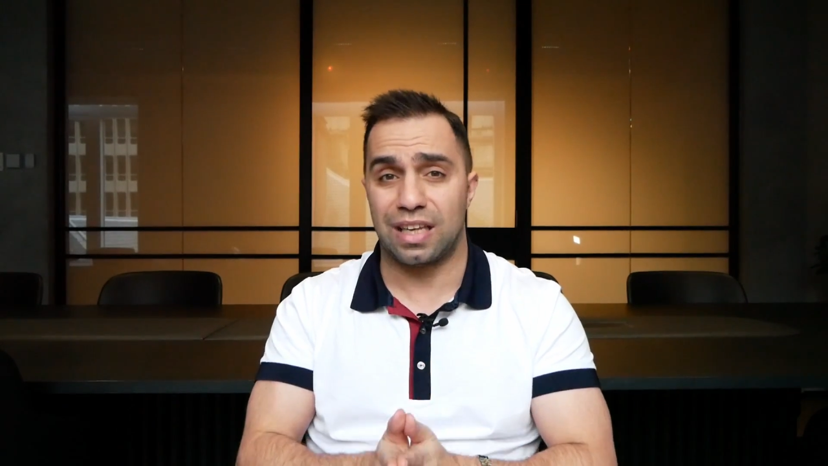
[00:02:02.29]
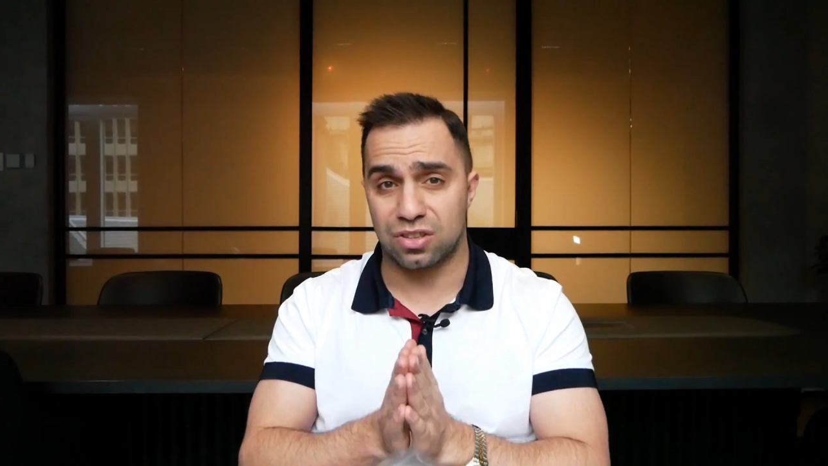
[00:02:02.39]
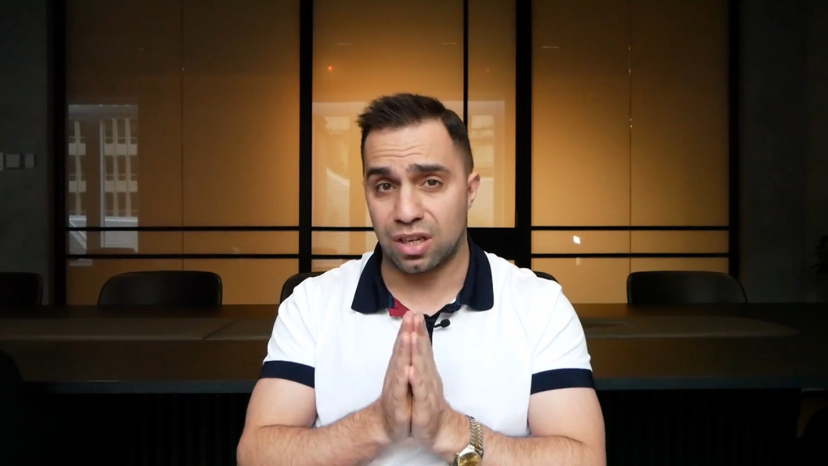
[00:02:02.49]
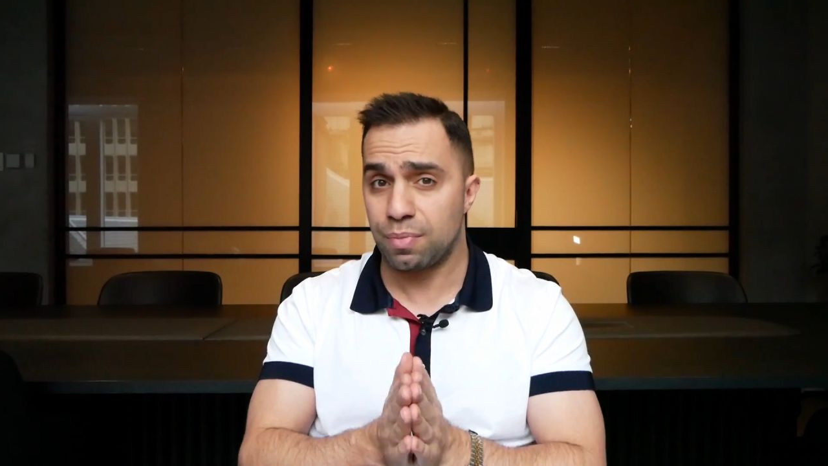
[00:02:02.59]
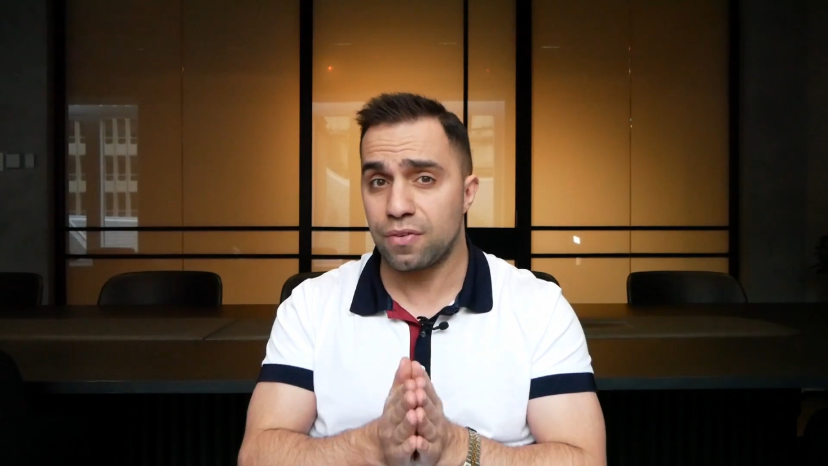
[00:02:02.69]
it's
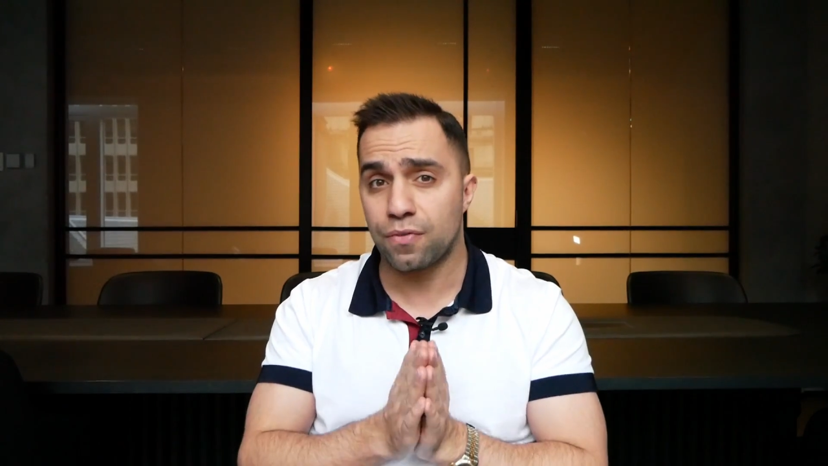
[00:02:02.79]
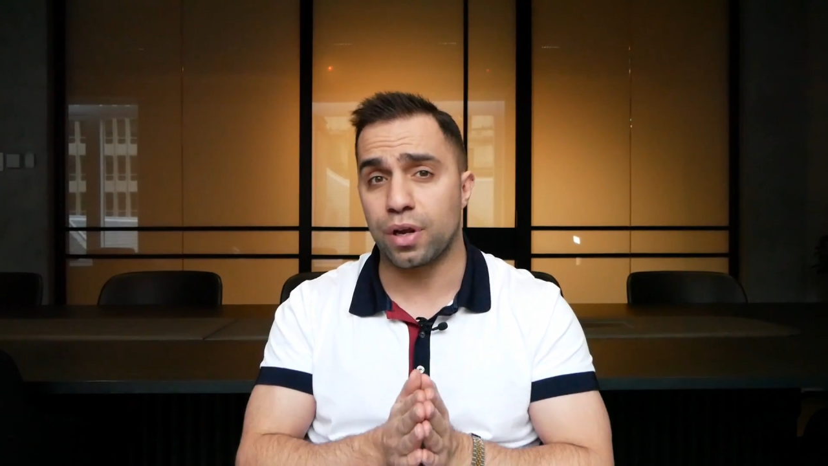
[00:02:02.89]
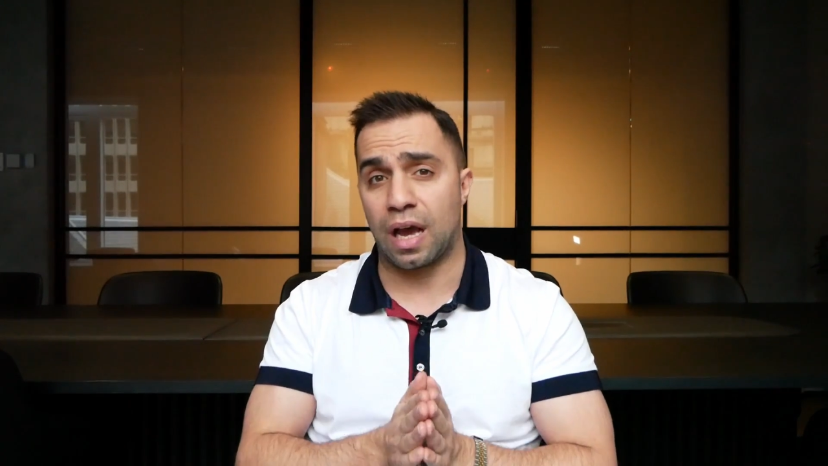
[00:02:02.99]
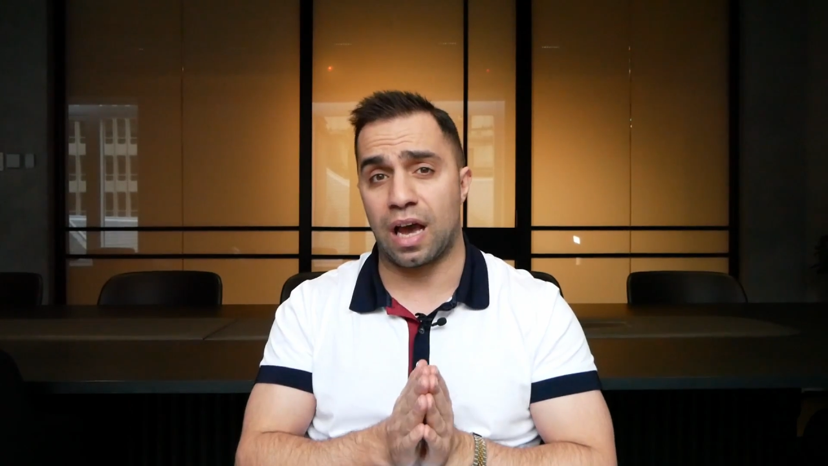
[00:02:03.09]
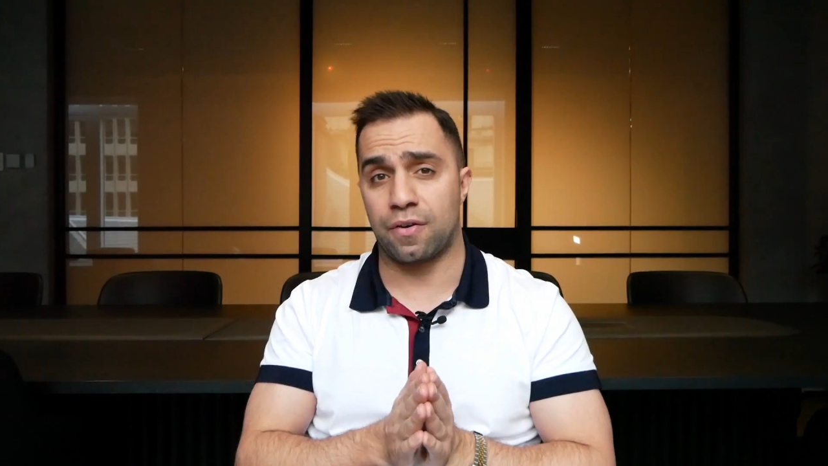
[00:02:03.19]
going to be
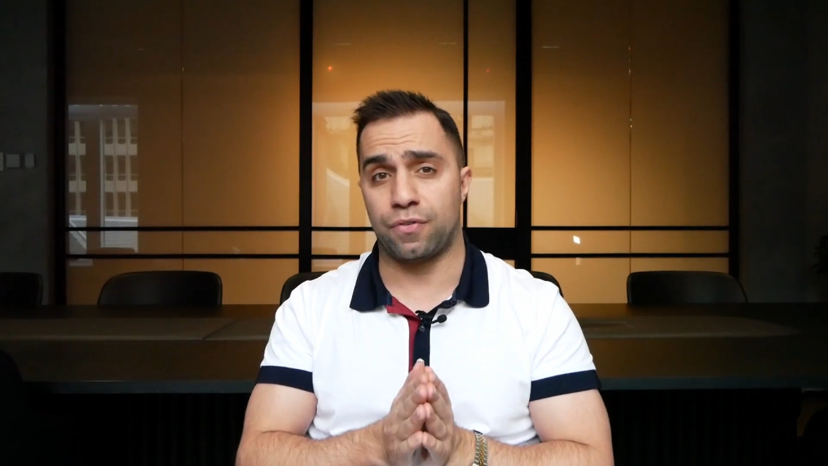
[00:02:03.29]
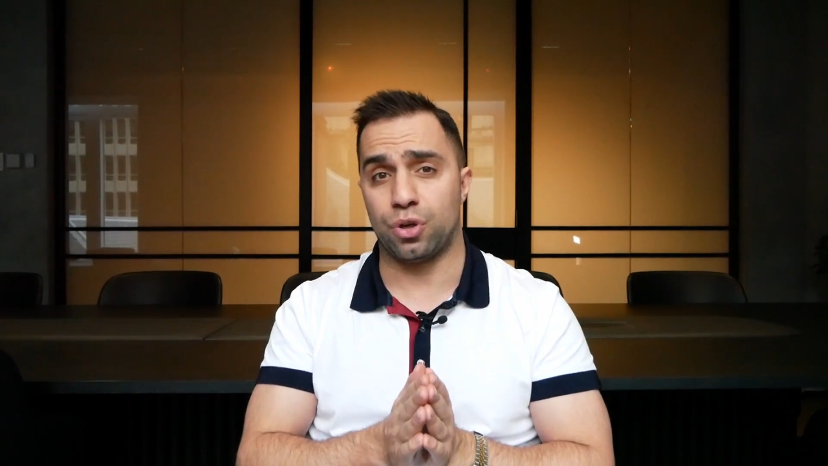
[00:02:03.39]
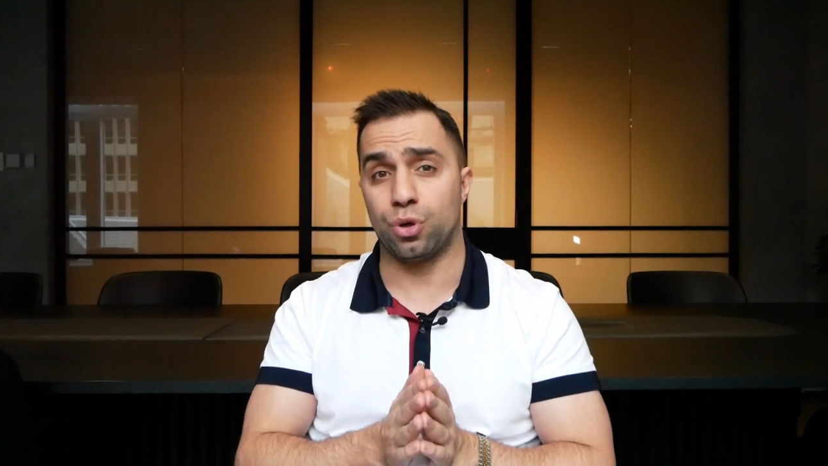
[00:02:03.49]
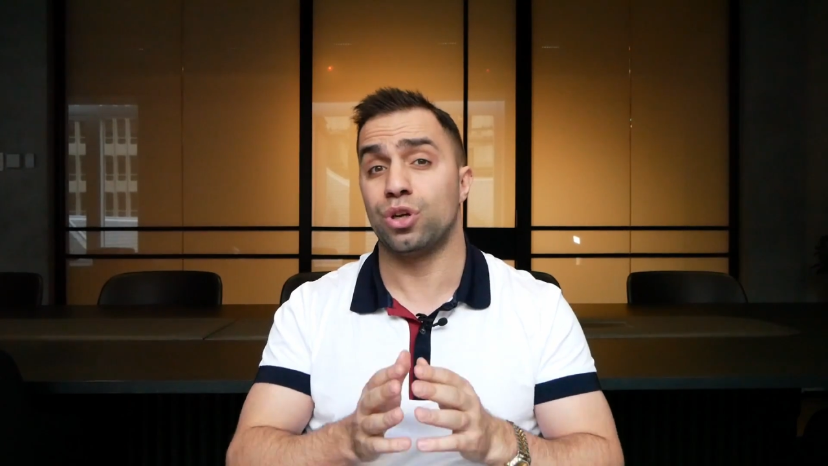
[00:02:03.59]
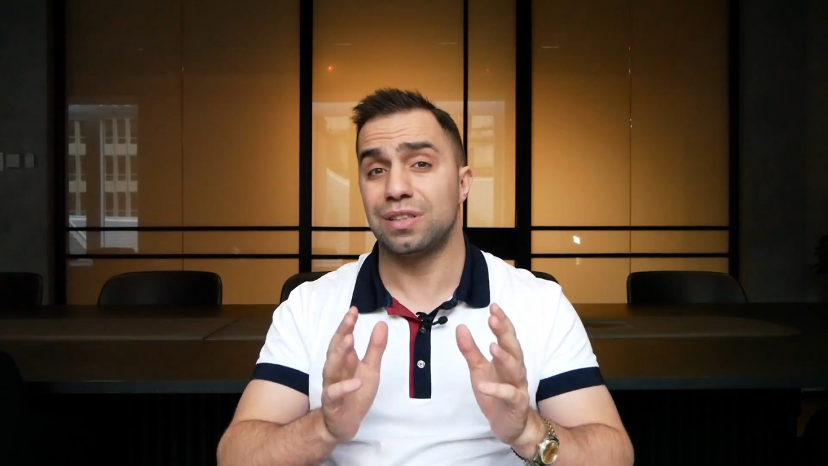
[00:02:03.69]
very hard for
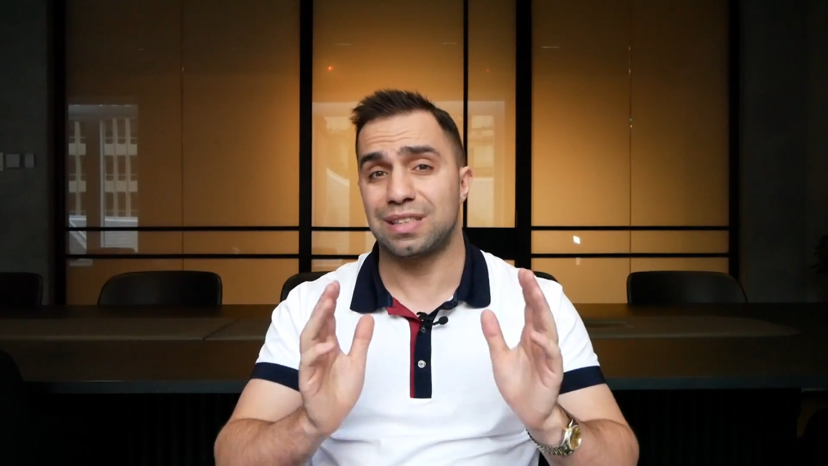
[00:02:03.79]
you